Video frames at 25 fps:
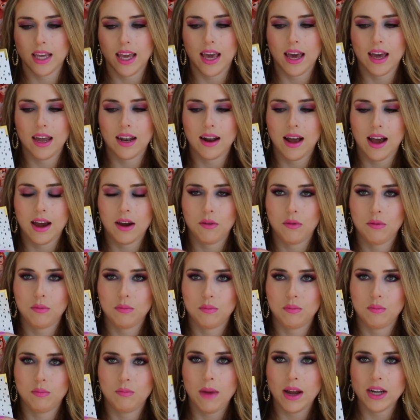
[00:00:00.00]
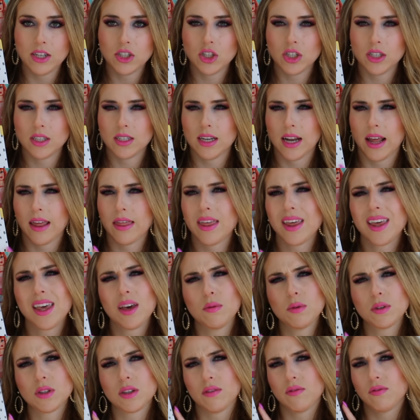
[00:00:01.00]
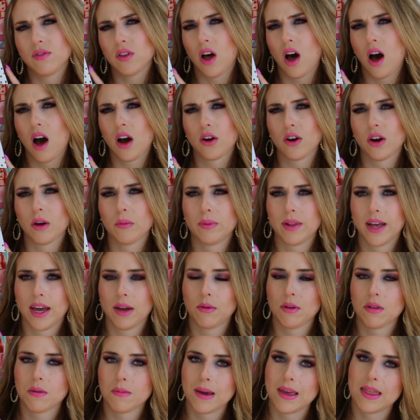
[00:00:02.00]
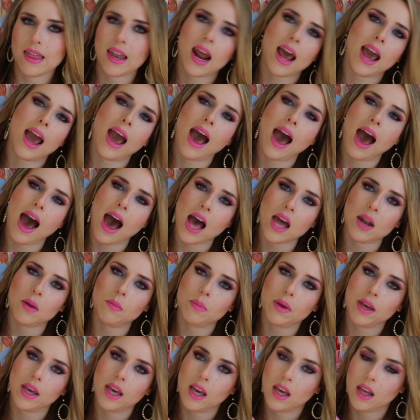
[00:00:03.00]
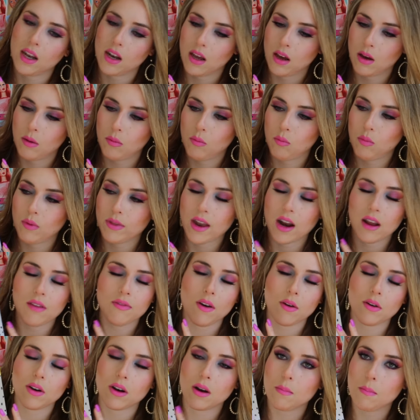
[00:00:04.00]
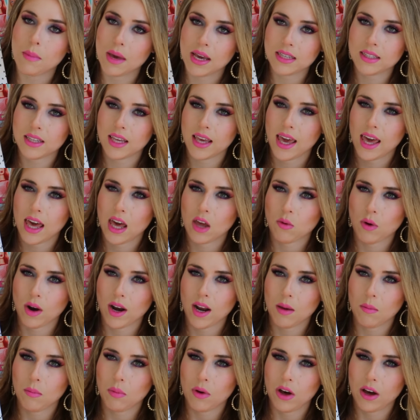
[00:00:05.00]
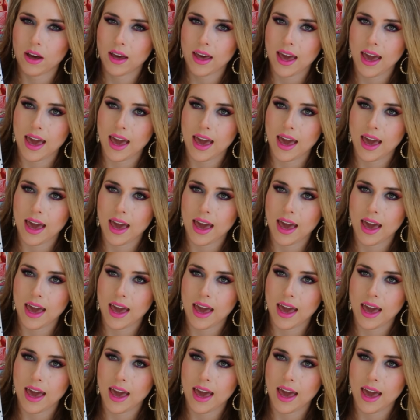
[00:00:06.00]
And I mentioned, and I think it was a vlog or a Plan With Me, that I found an amazing handwriting book.